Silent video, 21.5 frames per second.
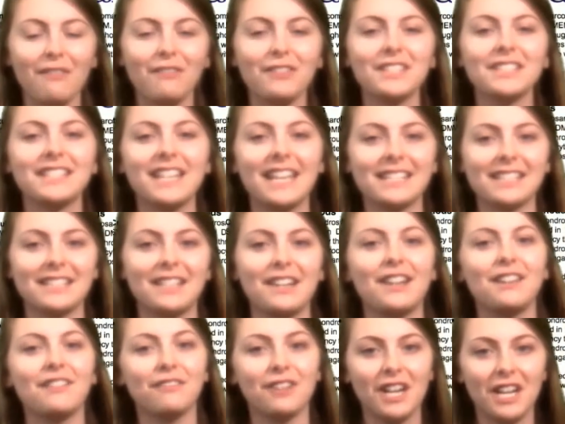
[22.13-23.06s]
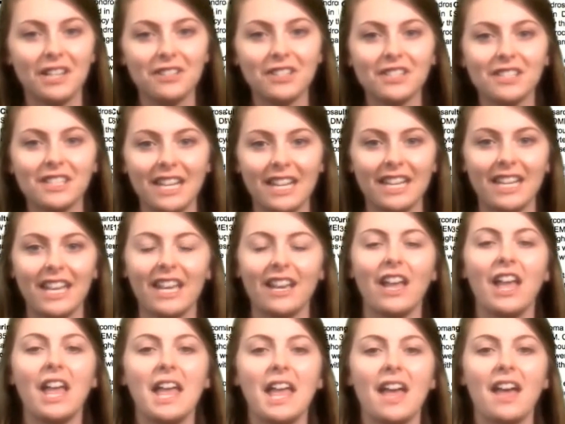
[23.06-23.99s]
is necessary for understanding
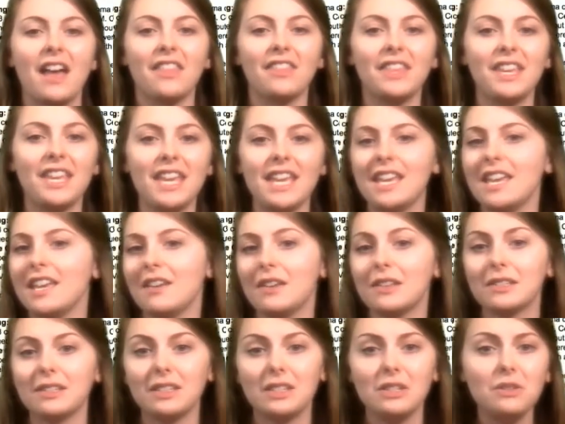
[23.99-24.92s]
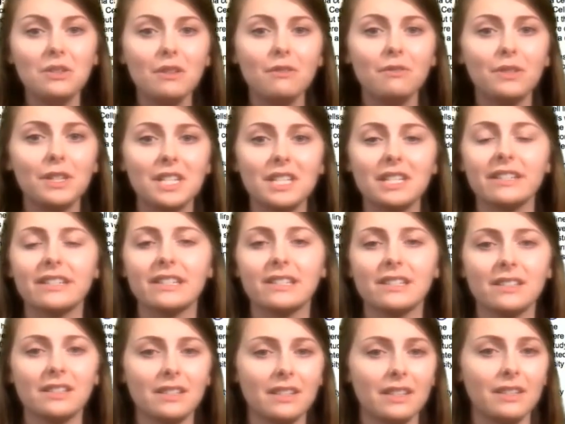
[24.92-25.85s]
the universe,
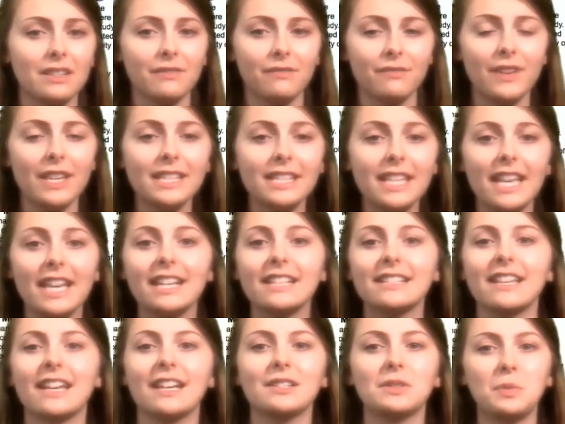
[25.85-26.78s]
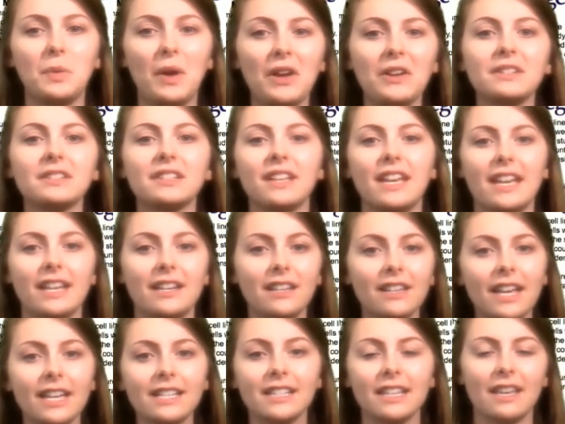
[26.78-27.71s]
physics, as well as
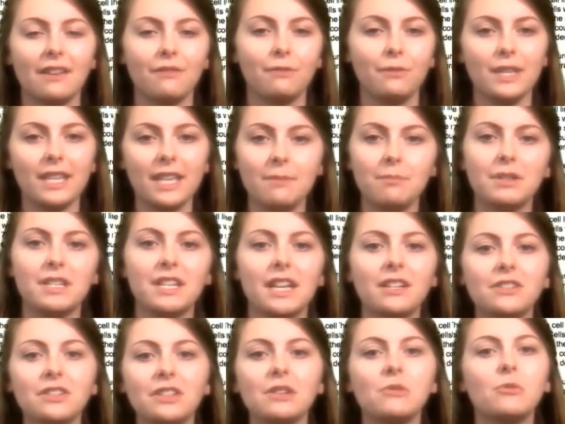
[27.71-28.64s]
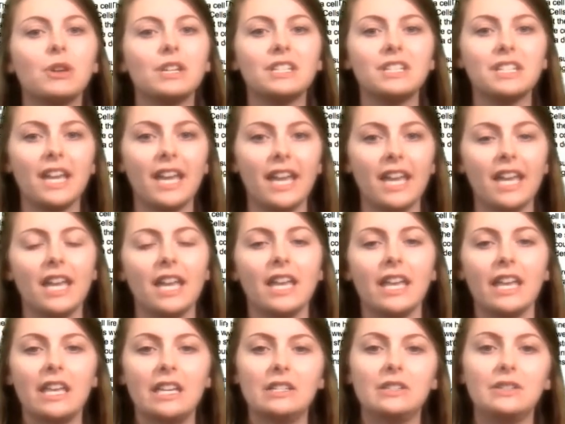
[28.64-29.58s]
analyzing if we can potentially one day
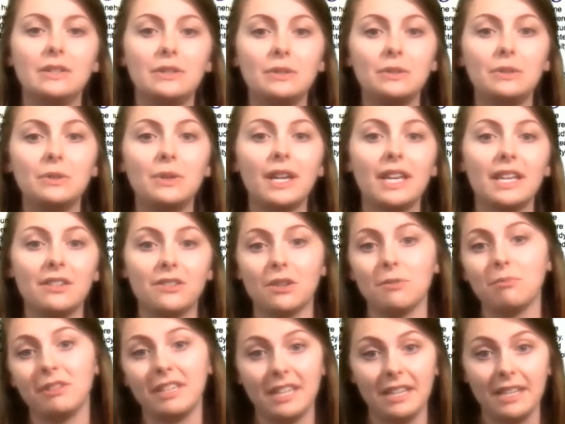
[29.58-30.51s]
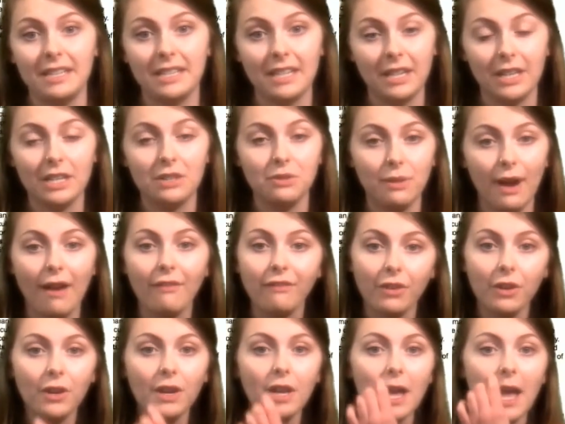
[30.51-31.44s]
do interplanetary
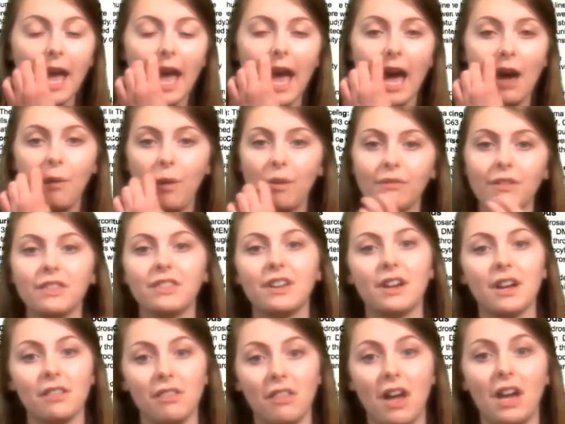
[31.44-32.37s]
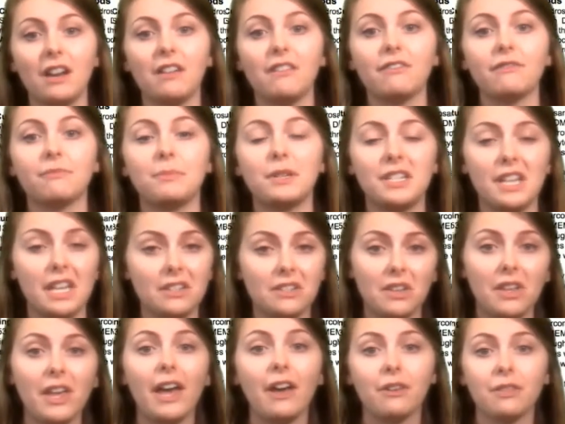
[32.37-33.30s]
travel. However, there are a lot of potential
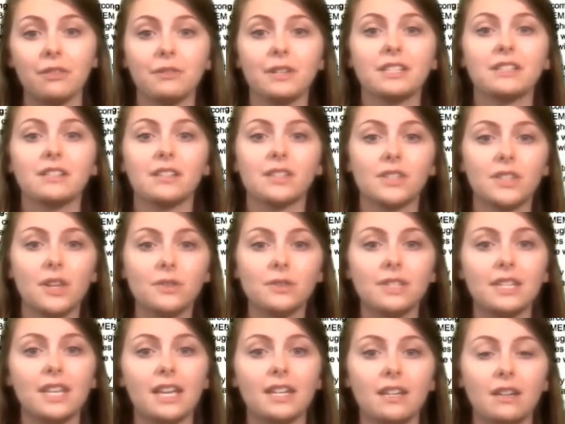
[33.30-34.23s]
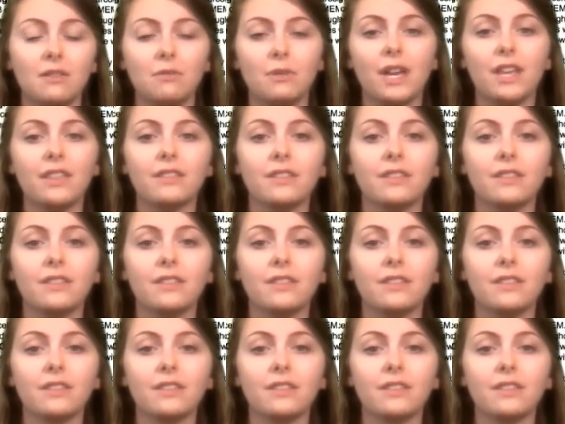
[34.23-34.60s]
health risks associated with